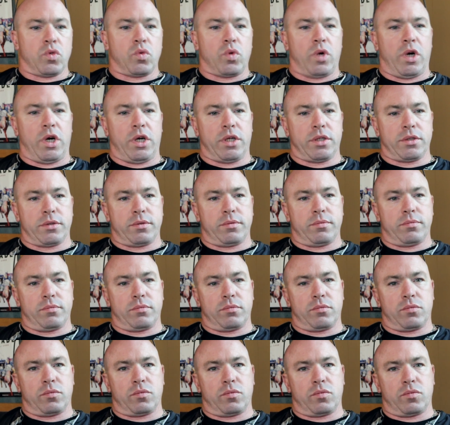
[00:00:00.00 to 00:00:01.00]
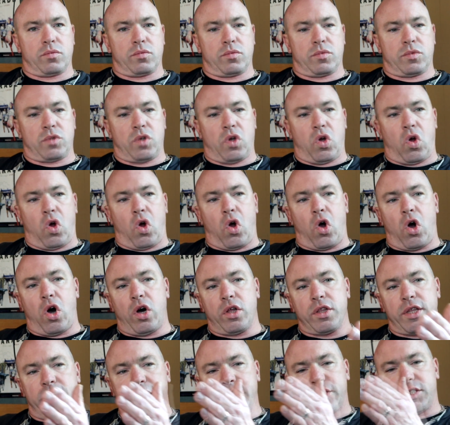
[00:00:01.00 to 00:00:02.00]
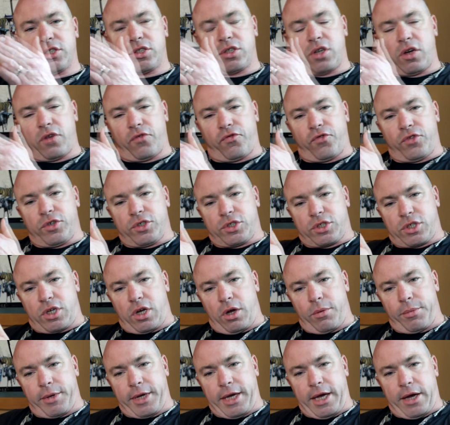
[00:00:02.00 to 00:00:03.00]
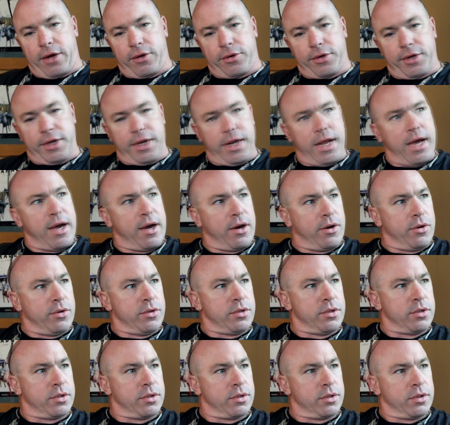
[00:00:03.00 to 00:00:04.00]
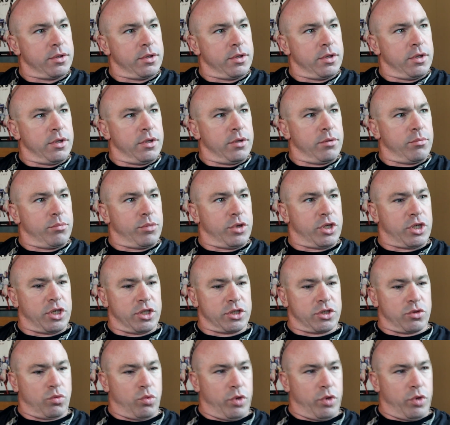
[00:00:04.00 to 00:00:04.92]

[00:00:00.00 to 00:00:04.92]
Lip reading: Well, all that stuff is coming out now because